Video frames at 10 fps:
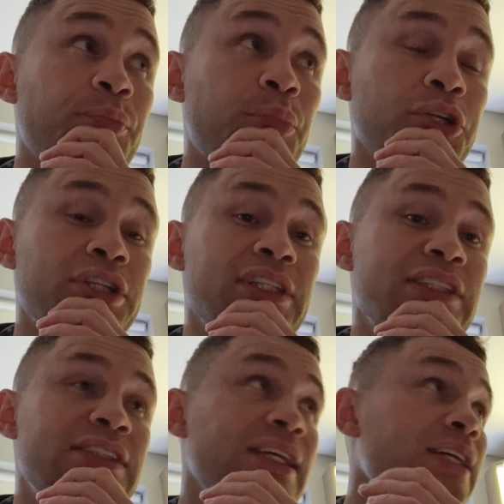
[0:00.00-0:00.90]
But you can
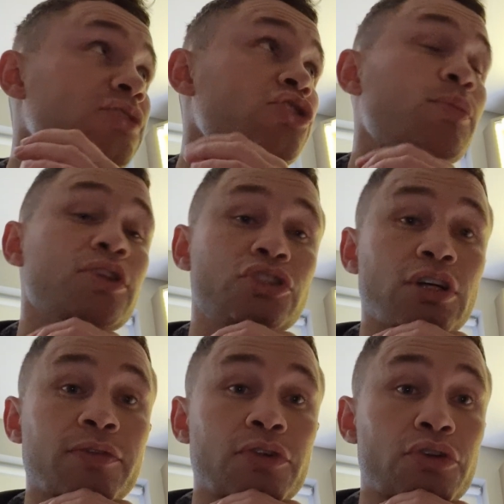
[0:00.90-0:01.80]
see in some of the
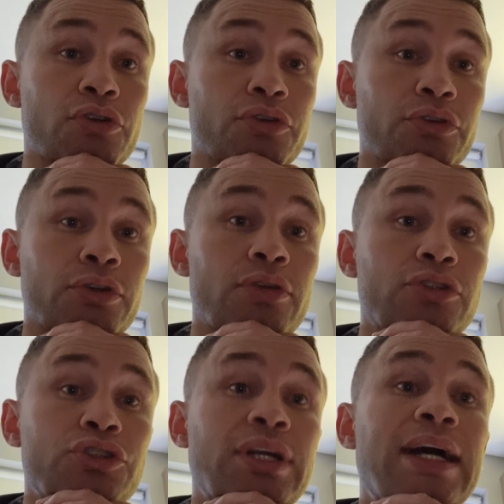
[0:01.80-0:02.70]
stuff that they're doing, they're
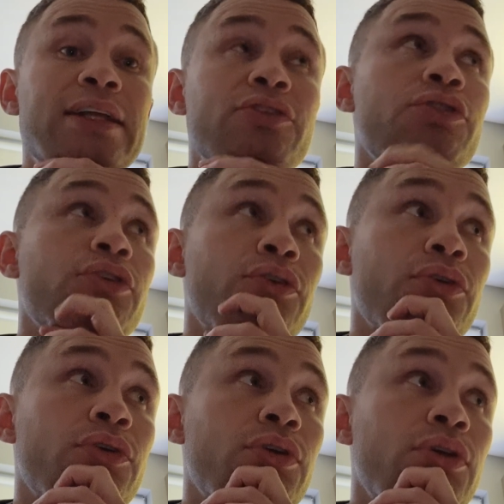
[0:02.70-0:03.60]
trying to